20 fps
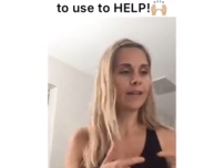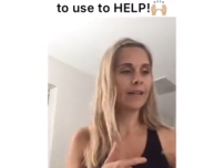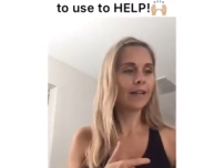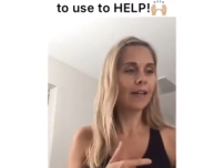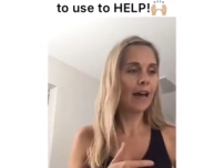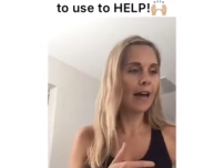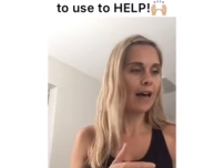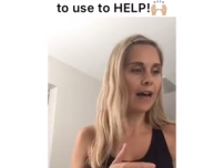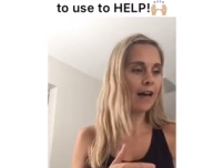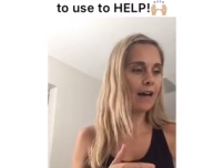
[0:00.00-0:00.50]

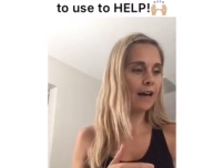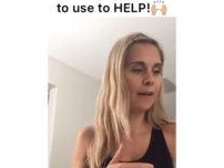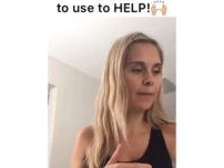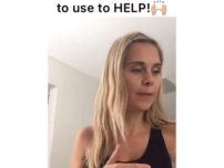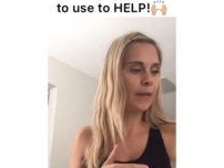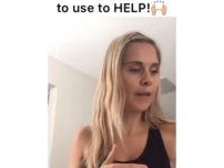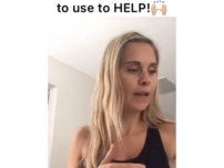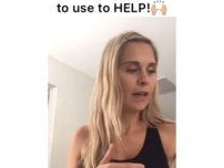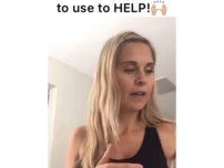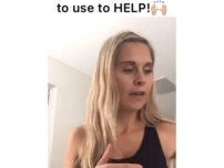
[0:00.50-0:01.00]

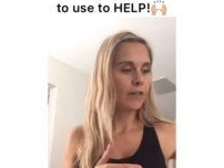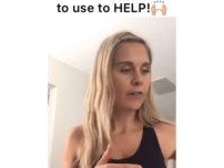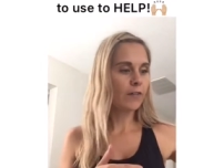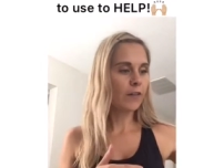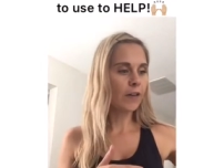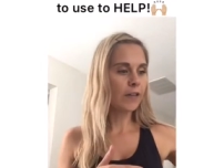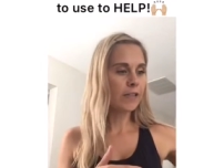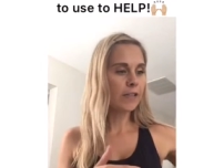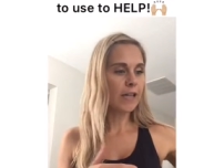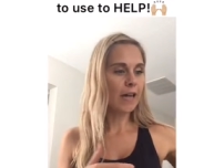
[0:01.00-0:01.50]
um,
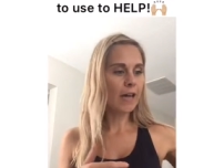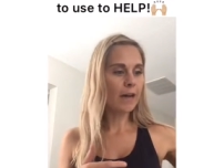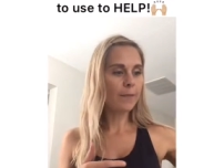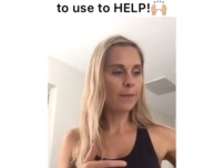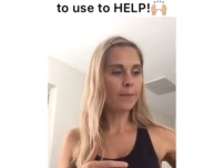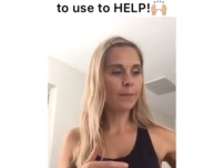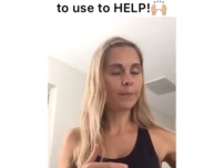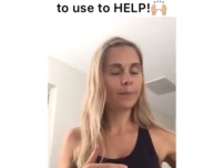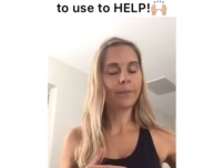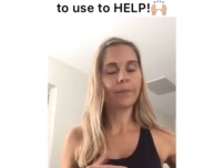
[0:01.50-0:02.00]
first up,
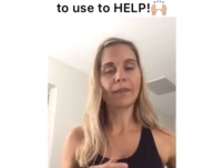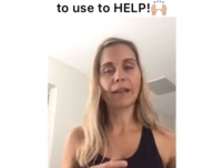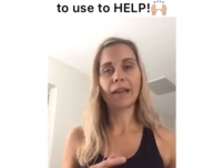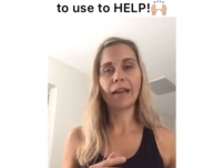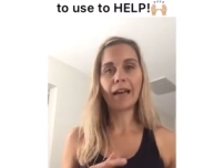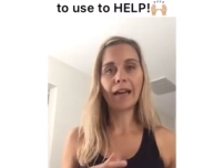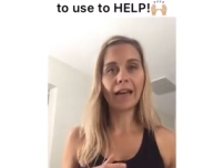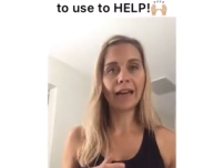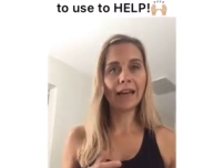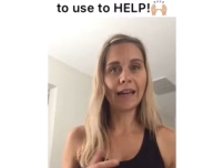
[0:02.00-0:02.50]

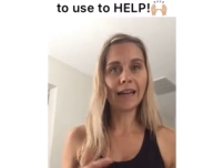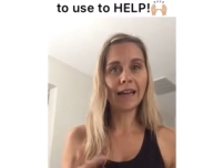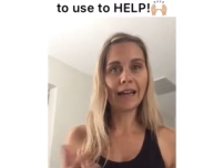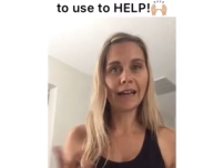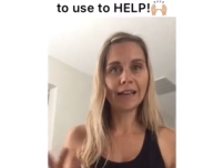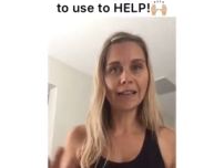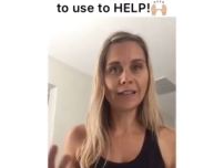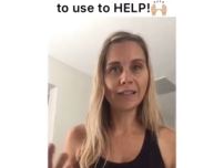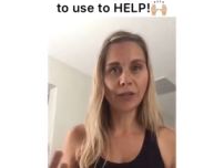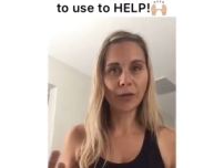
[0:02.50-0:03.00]

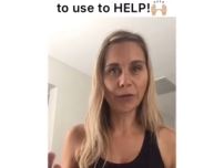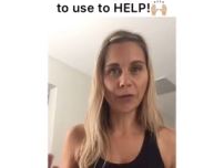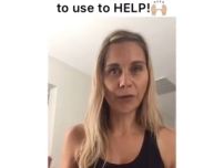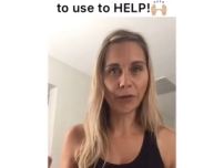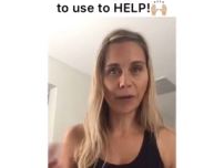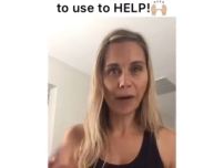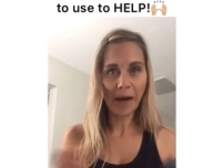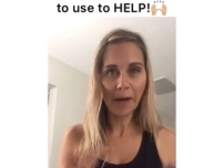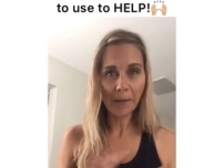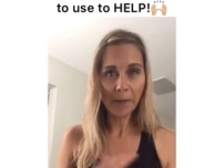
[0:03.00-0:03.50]
I don't know
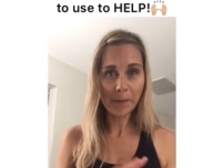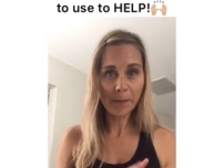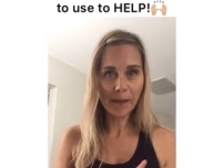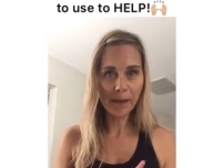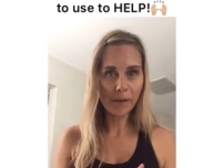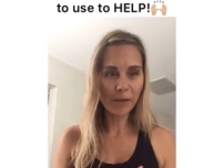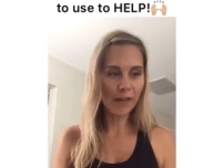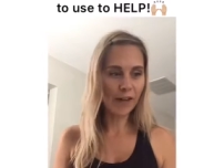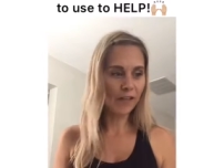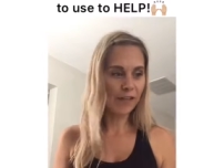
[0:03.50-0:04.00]
where I would be
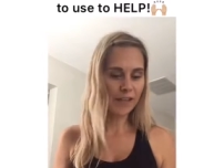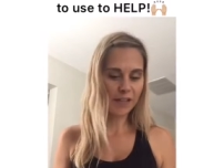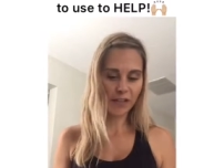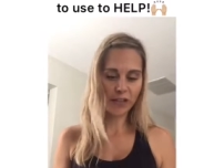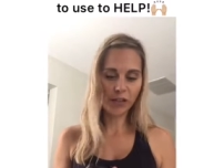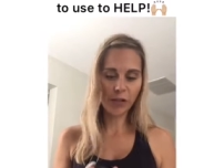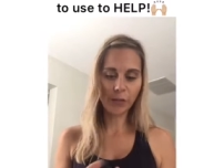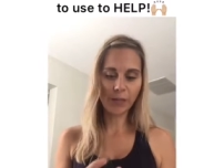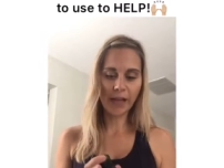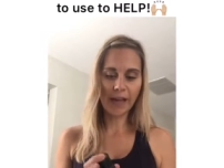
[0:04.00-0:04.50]
without this
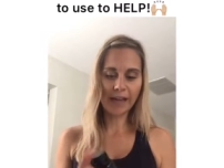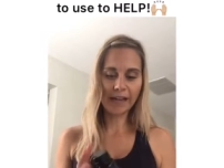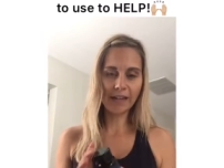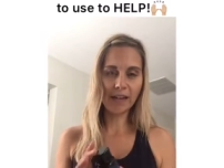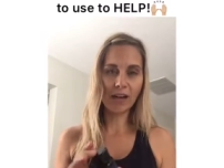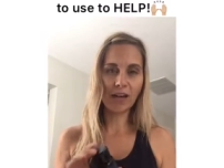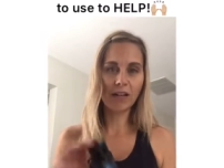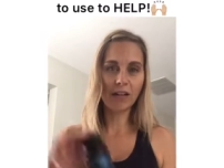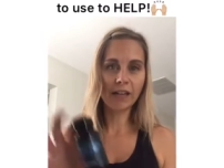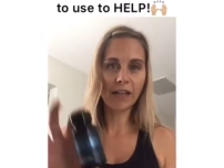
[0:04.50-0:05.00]
new blend.
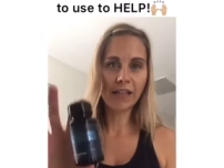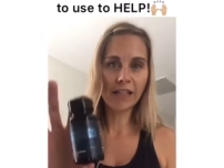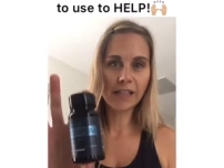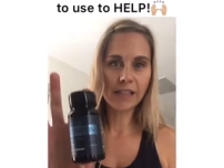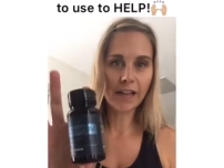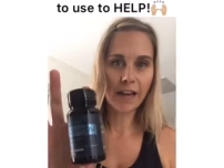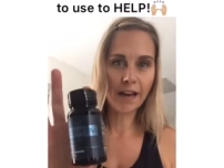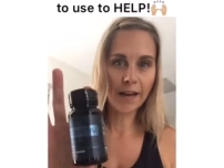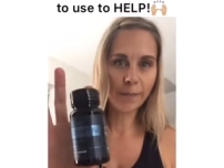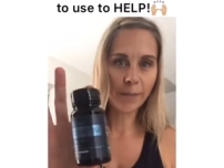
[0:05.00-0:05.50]
Called, it's
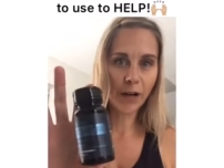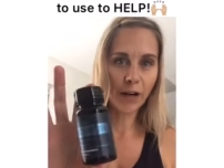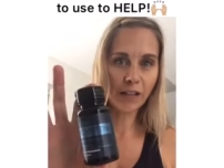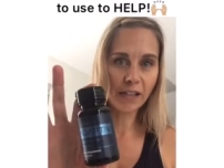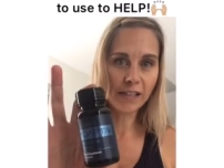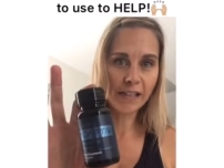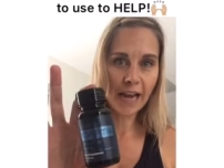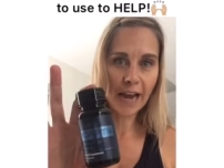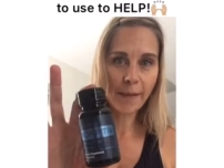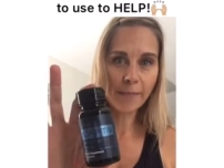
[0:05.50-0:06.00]
um, called
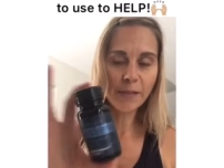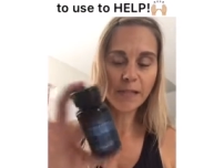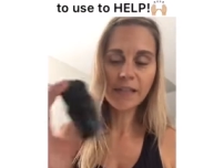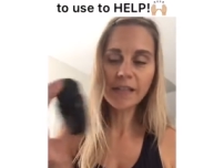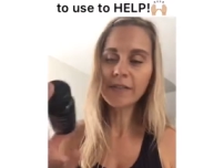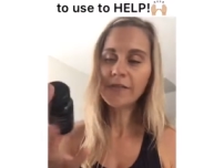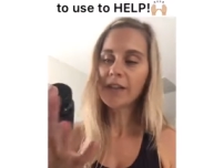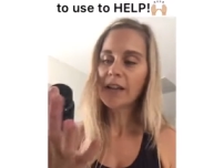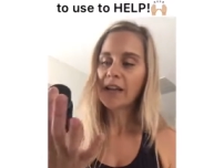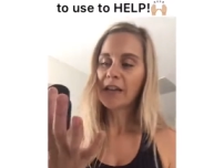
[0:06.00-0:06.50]

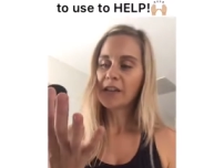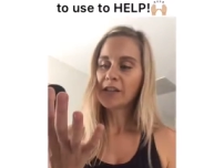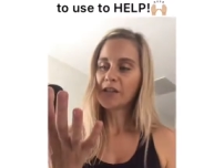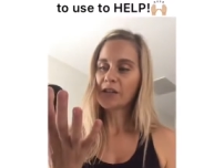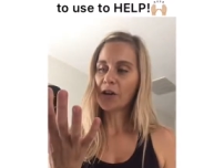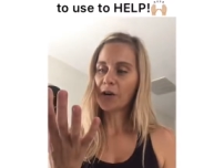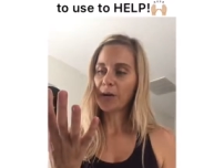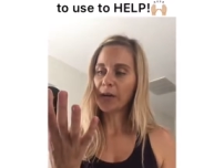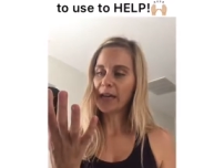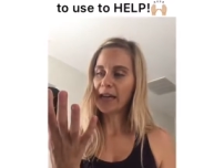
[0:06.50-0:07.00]
Adaptive.
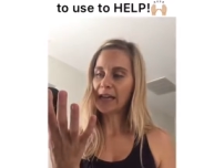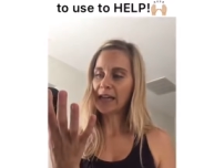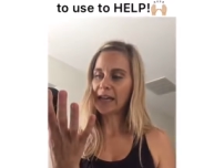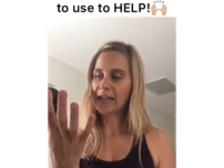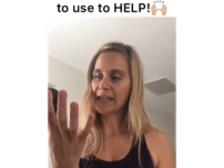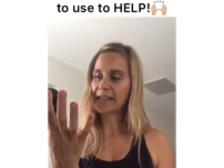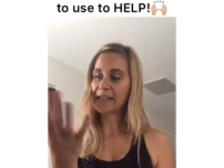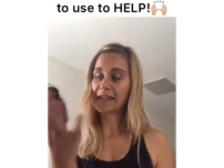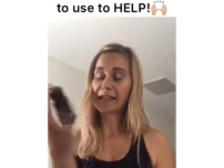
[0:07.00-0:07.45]
So it is the